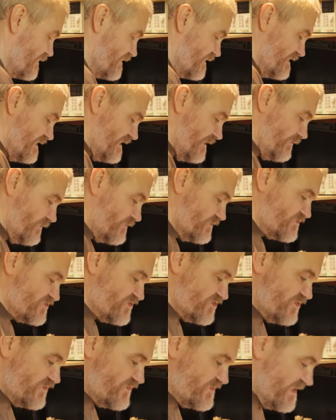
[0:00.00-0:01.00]
Now
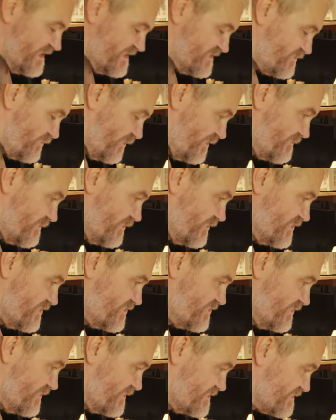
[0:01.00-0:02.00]
to do this, what I'm going to
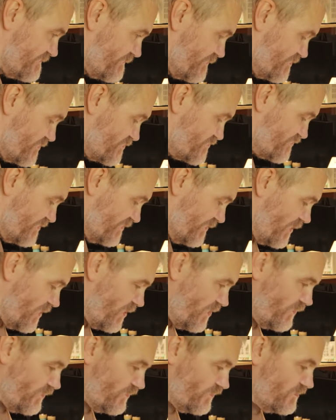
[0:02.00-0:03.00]
do is I'm going to drill a
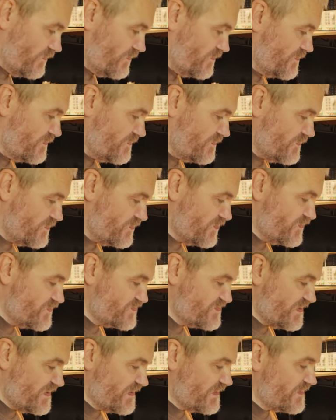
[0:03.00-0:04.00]
hole
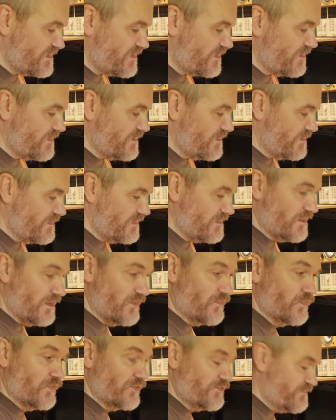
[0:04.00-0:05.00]
using
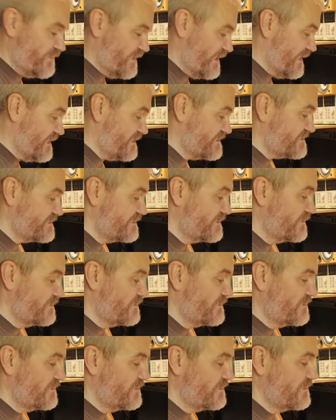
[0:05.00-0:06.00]
a wood bit
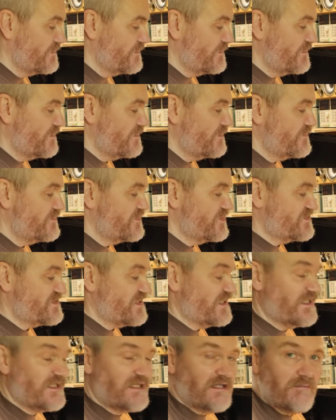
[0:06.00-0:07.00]
that's a
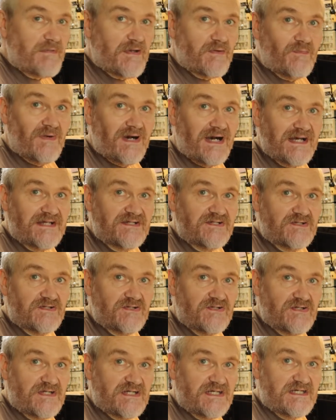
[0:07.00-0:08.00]
little bit wider
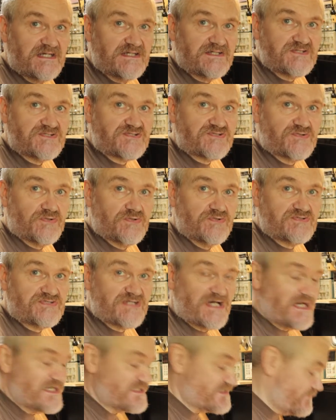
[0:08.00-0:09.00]
than the screw size